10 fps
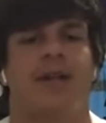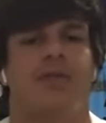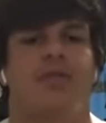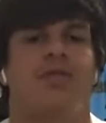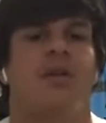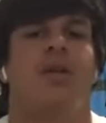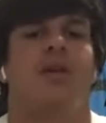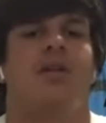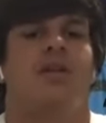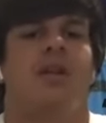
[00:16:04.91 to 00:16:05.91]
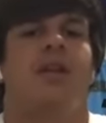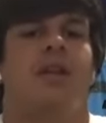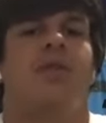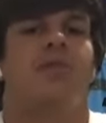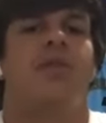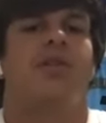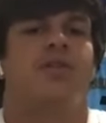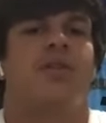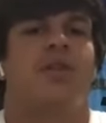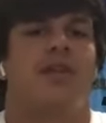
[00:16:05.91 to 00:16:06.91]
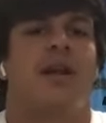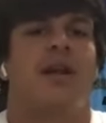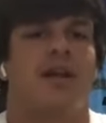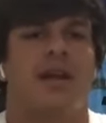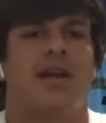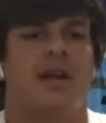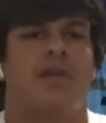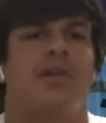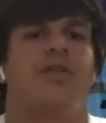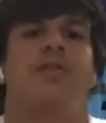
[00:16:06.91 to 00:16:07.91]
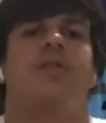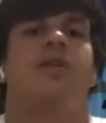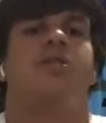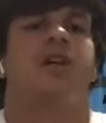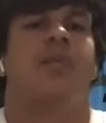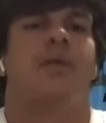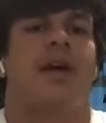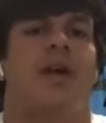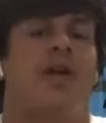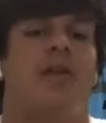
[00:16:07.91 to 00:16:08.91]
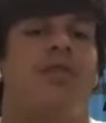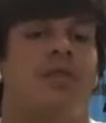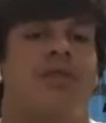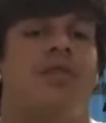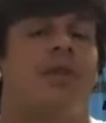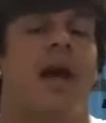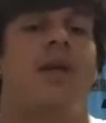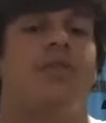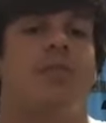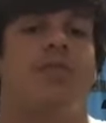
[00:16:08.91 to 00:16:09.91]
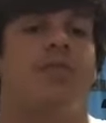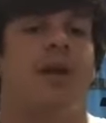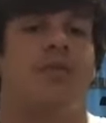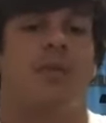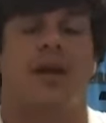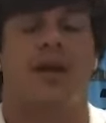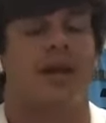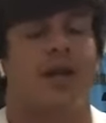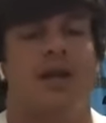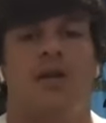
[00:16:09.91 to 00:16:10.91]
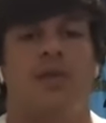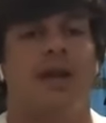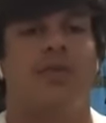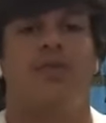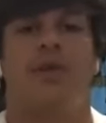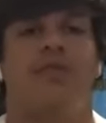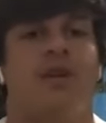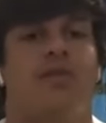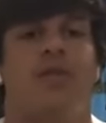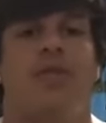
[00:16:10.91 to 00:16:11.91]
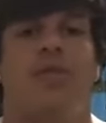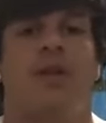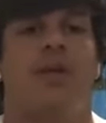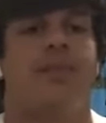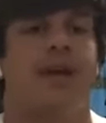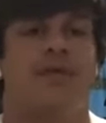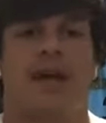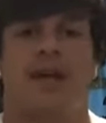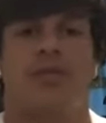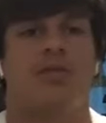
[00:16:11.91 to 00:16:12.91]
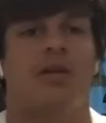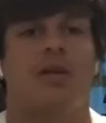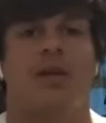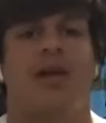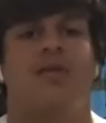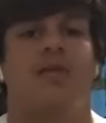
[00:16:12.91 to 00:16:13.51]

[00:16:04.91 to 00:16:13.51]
It was the community's turning around. At Clayton Herald, he's doing a good job of that. Off the non-sports wise, we got new restaurants opening up, downtown's looking nice.